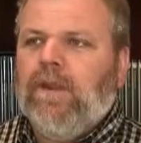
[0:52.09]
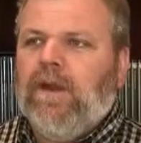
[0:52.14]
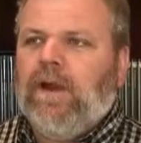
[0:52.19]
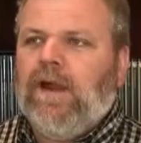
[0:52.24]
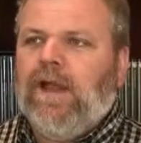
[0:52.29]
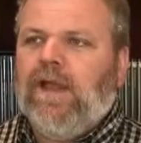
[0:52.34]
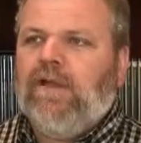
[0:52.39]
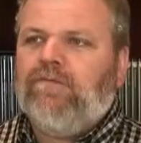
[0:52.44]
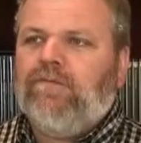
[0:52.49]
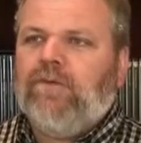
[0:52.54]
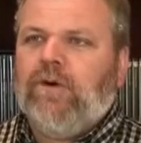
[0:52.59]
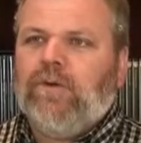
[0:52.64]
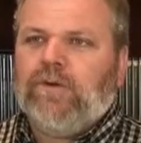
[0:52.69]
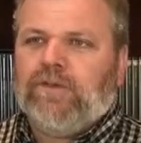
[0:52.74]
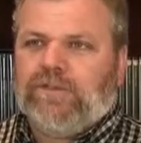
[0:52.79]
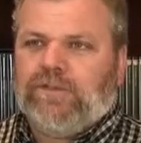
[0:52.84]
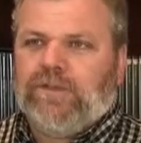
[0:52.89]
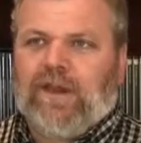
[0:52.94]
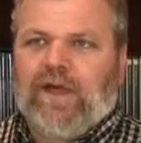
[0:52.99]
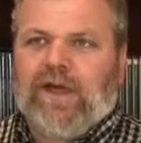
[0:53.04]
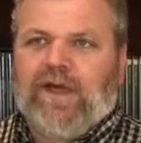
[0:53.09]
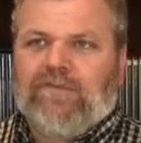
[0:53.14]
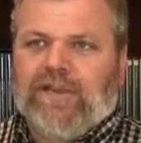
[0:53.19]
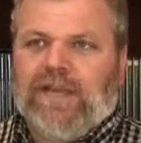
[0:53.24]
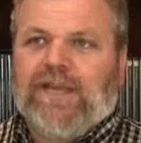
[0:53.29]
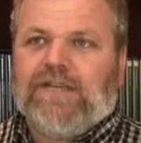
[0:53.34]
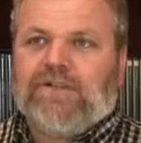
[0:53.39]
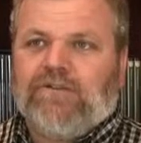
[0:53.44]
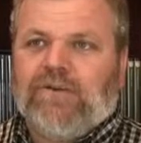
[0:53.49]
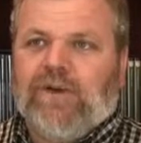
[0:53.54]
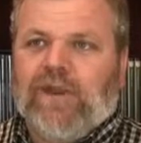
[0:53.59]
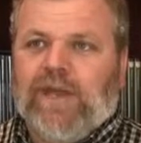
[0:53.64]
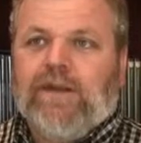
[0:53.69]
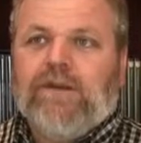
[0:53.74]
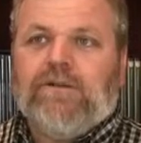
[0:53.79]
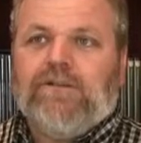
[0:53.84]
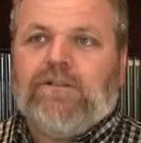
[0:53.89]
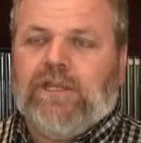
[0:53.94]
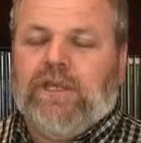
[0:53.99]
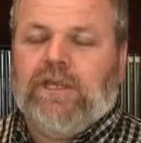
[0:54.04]
I've focused a lot of extra
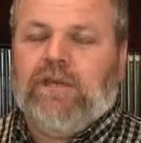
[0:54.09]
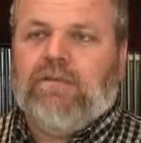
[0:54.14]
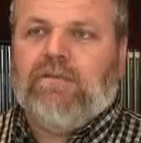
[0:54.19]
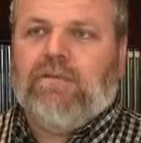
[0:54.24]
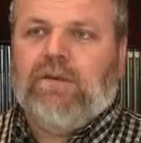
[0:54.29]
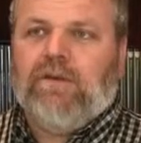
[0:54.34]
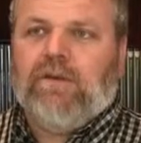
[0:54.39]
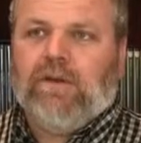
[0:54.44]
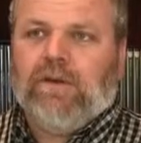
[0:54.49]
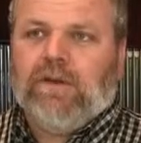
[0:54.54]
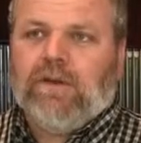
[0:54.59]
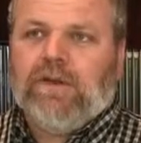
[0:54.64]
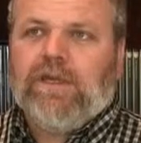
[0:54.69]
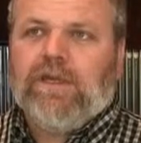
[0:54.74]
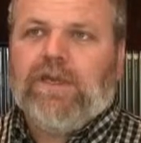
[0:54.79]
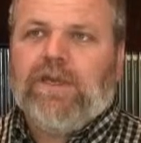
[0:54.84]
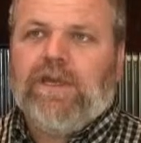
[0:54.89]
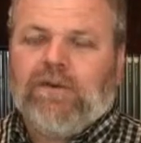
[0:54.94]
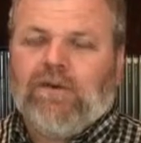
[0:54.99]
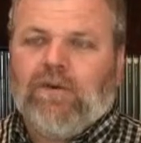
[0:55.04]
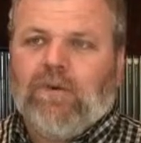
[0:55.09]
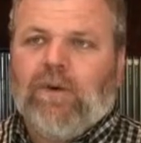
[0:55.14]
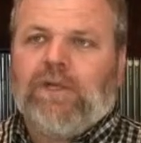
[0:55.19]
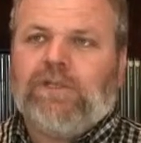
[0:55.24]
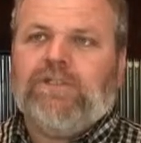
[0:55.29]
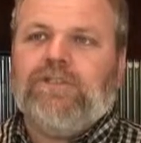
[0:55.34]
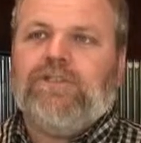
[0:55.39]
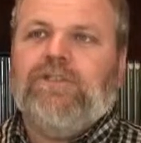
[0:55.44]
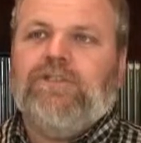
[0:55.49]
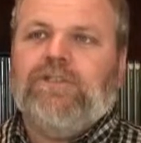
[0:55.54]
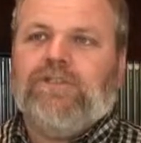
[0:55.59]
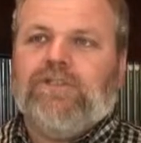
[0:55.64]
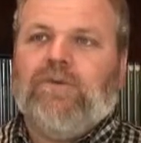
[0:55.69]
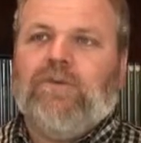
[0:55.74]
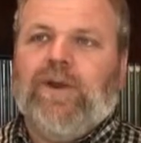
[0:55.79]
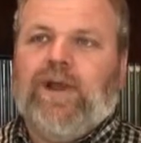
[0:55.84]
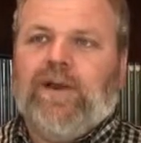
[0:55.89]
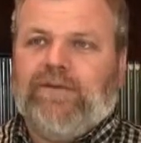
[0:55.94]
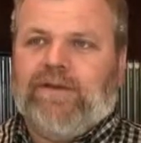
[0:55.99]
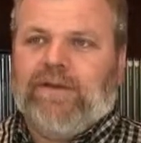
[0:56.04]
energy looking at questions
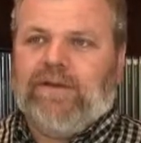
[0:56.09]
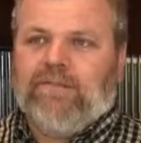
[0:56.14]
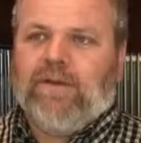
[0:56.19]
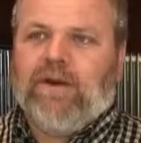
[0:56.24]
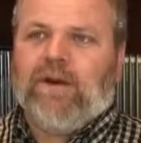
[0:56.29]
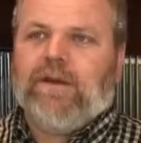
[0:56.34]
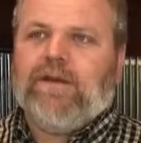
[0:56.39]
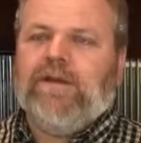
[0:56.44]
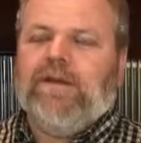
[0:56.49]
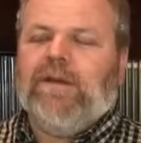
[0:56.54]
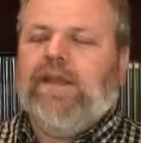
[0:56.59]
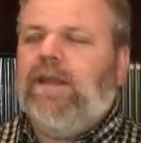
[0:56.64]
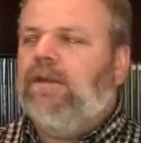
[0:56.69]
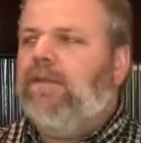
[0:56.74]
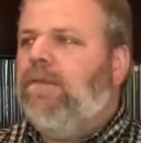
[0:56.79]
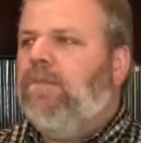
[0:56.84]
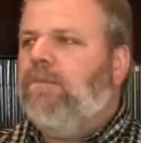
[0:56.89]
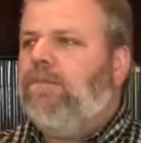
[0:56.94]
surrounding marketing.